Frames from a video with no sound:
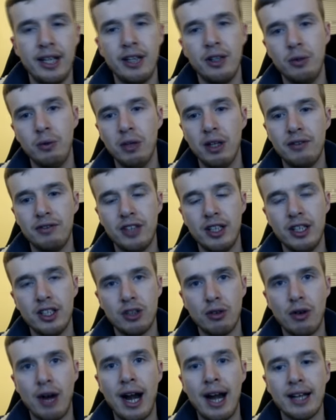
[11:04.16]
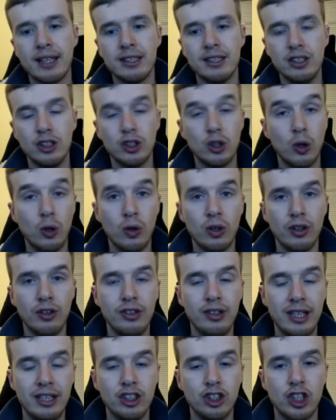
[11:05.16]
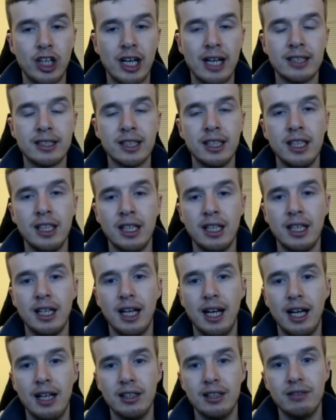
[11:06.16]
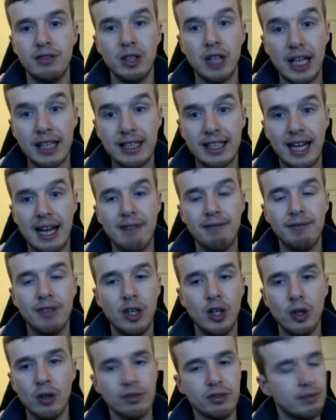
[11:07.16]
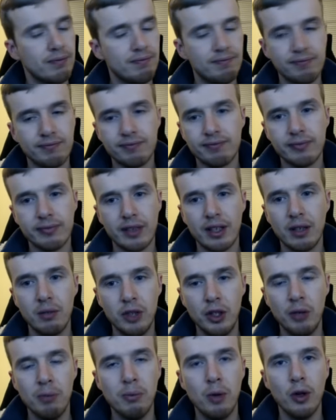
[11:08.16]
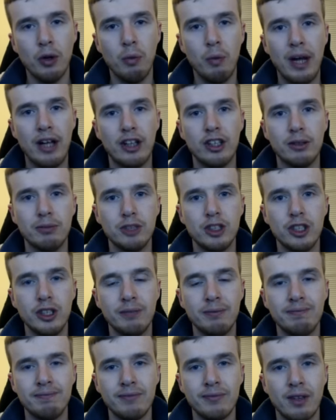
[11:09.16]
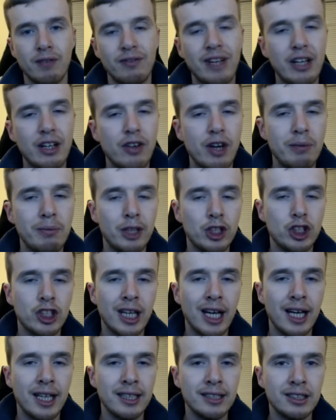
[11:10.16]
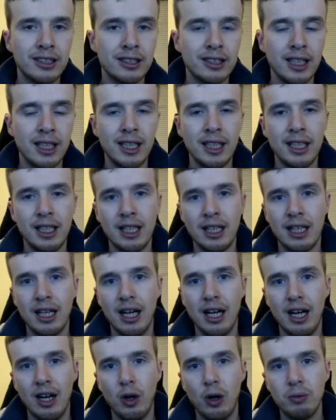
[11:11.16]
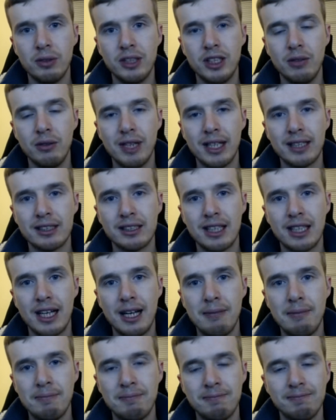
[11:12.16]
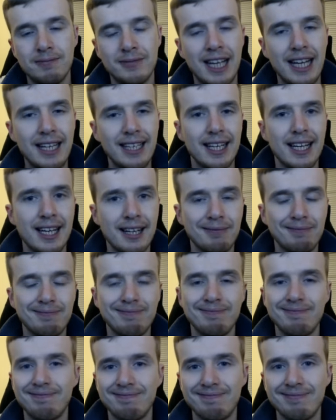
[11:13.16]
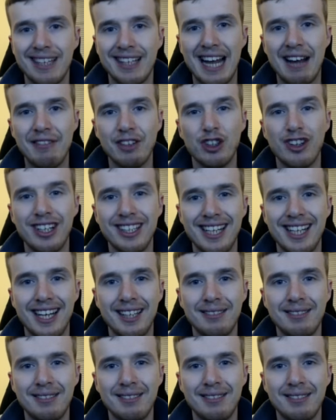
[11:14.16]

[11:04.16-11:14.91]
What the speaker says: who love to interact and talk in chat. And if you'd like to get involved, you're more than welcome to. Thank you very much, guys. Hope to see you next time. Take care. Have a great day.